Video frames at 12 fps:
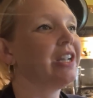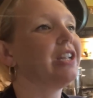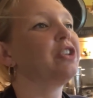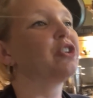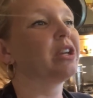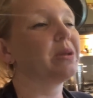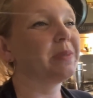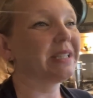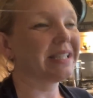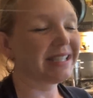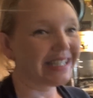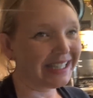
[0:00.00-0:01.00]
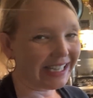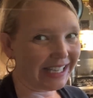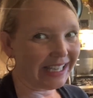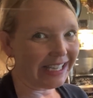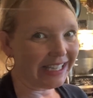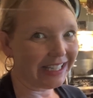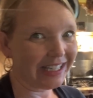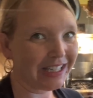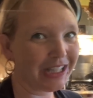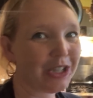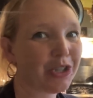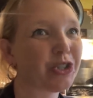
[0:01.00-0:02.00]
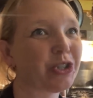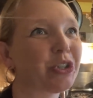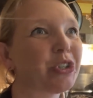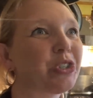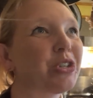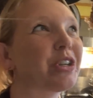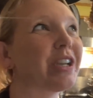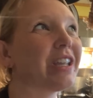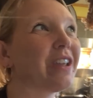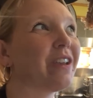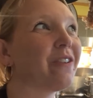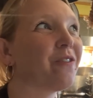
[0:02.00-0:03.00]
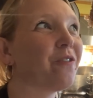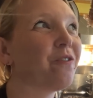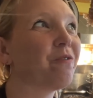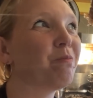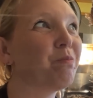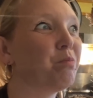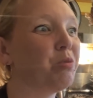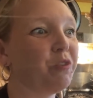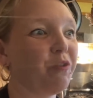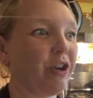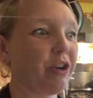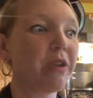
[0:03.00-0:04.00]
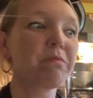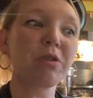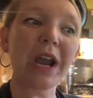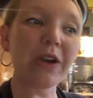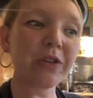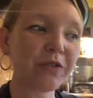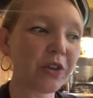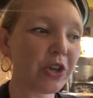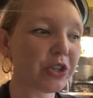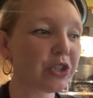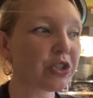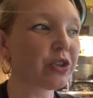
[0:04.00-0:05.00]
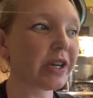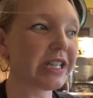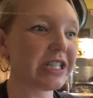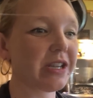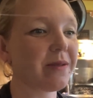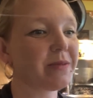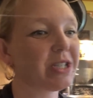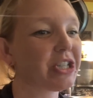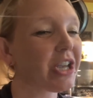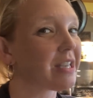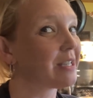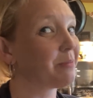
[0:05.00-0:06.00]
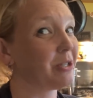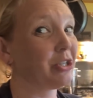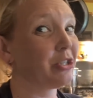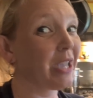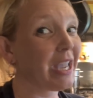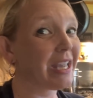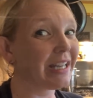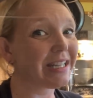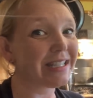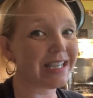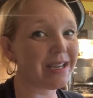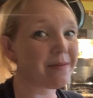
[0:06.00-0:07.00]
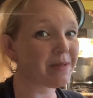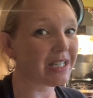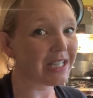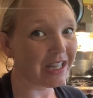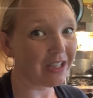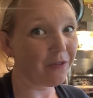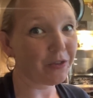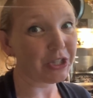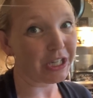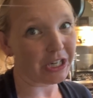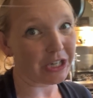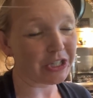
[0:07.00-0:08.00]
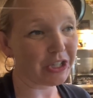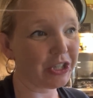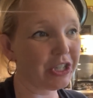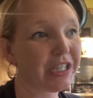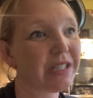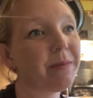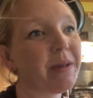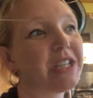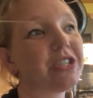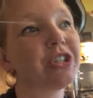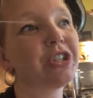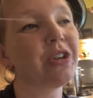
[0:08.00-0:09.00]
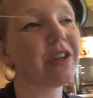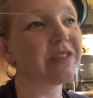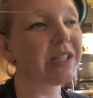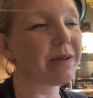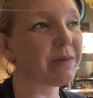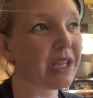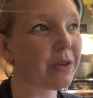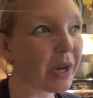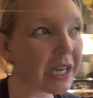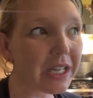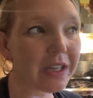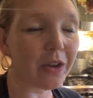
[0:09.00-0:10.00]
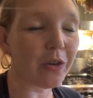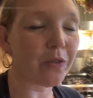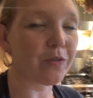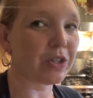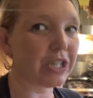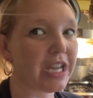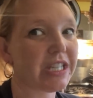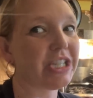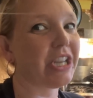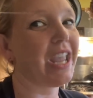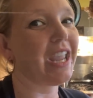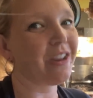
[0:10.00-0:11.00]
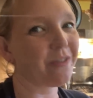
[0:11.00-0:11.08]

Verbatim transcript: you're gonna be sticky, you're gonna be very proud of all your great jams and jellies, but you can't eat jams and jelly for dinner. So you need to make sure you have something ready to go for lunch and